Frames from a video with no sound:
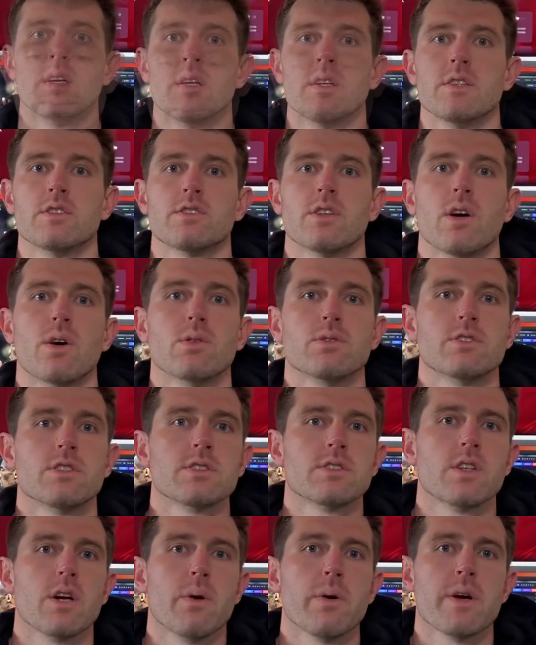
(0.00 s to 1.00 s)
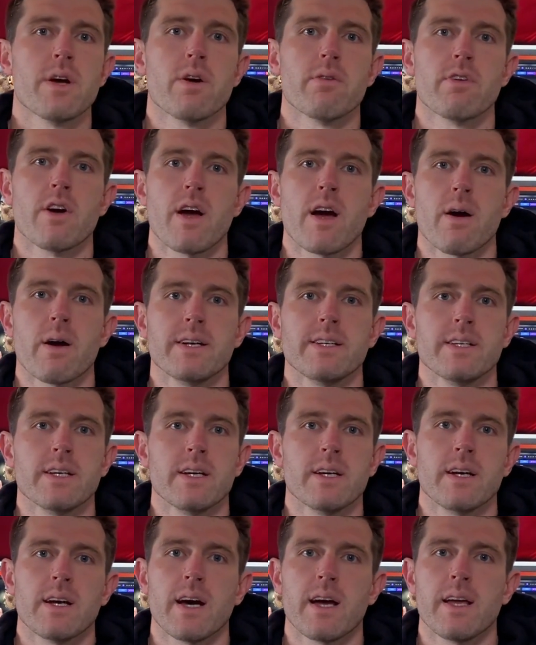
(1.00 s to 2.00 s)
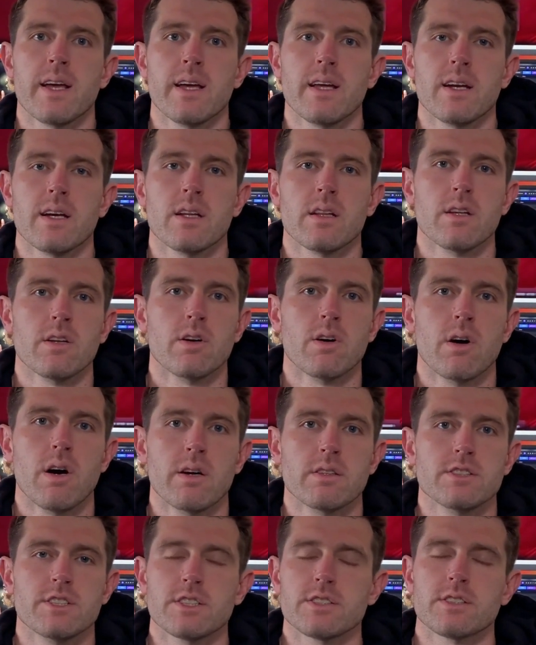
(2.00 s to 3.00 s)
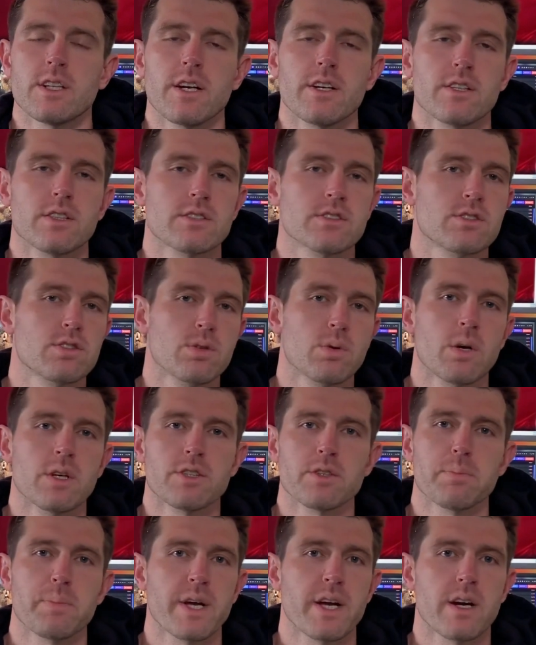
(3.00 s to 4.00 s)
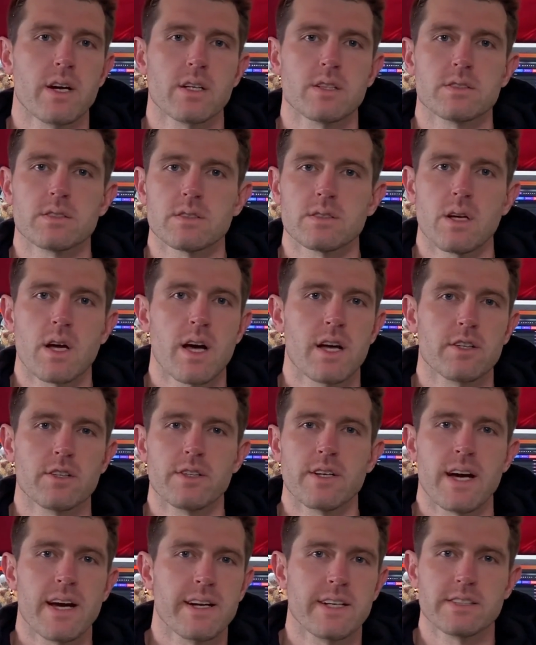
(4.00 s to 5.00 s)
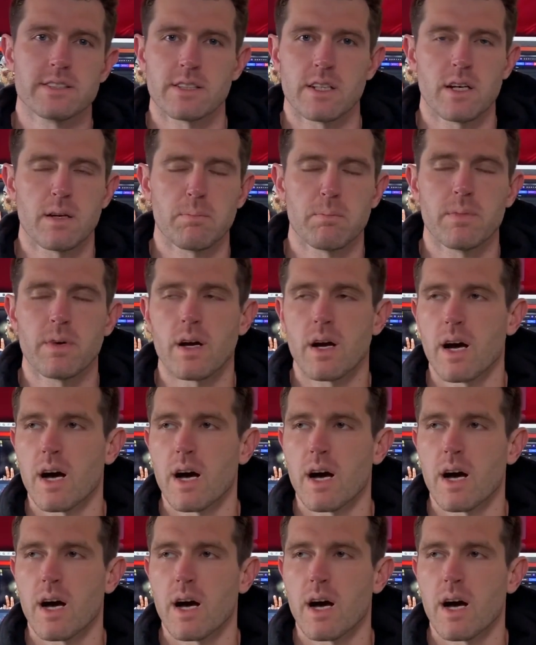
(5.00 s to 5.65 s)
So just going over how I did, I hit a little, just under 200 pairs, 190 some.